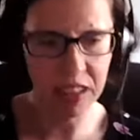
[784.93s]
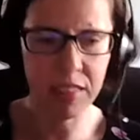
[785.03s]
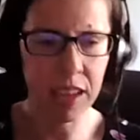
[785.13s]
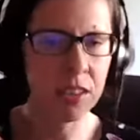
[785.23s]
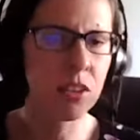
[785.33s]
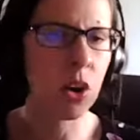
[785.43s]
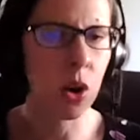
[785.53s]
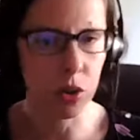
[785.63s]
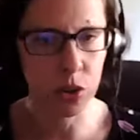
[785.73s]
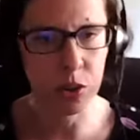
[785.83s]
Then it's a
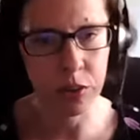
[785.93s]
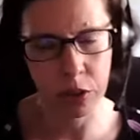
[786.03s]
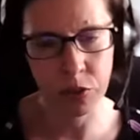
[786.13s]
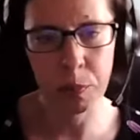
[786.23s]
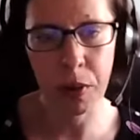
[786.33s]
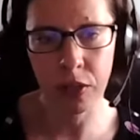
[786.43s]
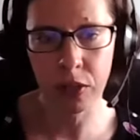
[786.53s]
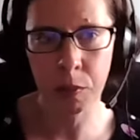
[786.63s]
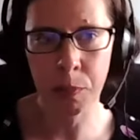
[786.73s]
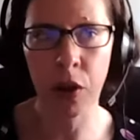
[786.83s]
whole other discussion. But
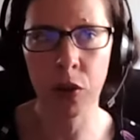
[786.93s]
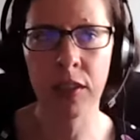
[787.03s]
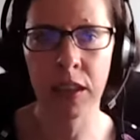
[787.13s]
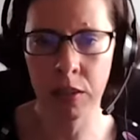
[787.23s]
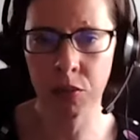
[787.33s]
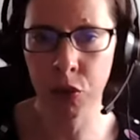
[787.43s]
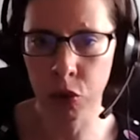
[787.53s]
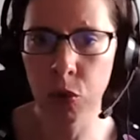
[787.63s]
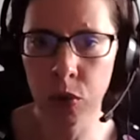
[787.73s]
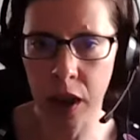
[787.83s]
the priority is for
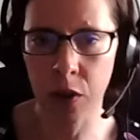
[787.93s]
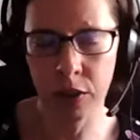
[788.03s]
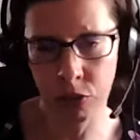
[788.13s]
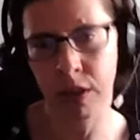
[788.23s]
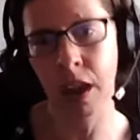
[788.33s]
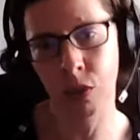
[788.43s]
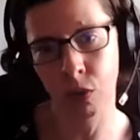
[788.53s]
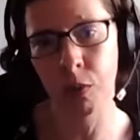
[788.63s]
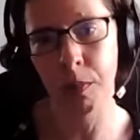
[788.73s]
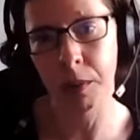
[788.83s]
you now is to get to
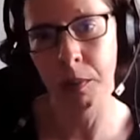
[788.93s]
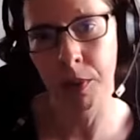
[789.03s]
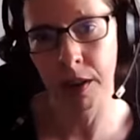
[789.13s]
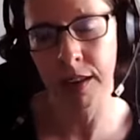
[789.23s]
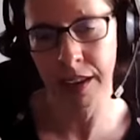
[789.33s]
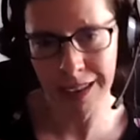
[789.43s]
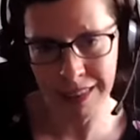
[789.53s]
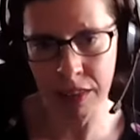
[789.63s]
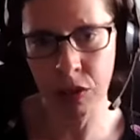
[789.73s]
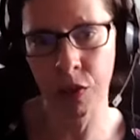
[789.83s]
your minimum price, like
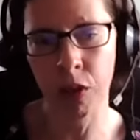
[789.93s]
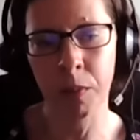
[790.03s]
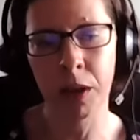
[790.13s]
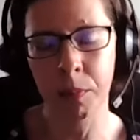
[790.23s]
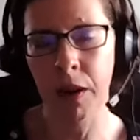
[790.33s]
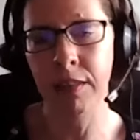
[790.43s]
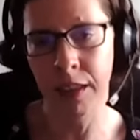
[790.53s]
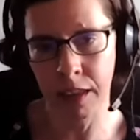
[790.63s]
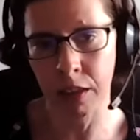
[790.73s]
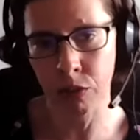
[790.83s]
identify your minimum price
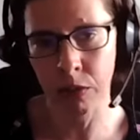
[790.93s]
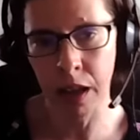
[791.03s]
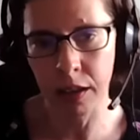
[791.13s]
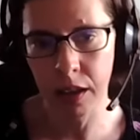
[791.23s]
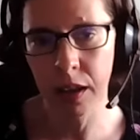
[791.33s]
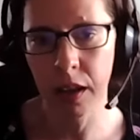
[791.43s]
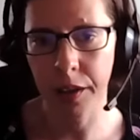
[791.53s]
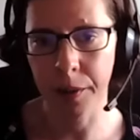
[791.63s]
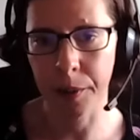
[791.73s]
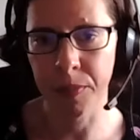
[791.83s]
and get to that
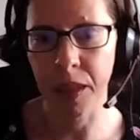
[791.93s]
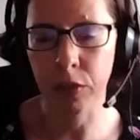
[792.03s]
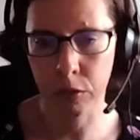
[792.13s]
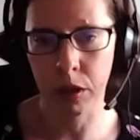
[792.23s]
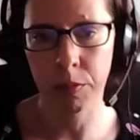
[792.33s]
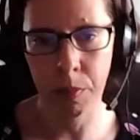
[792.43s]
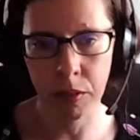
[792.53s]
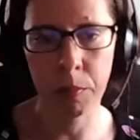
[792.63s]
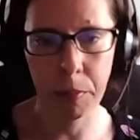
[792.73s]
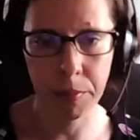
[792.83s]
as soon as
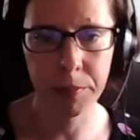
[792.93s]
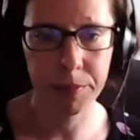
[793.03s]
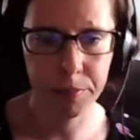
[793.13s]
possible.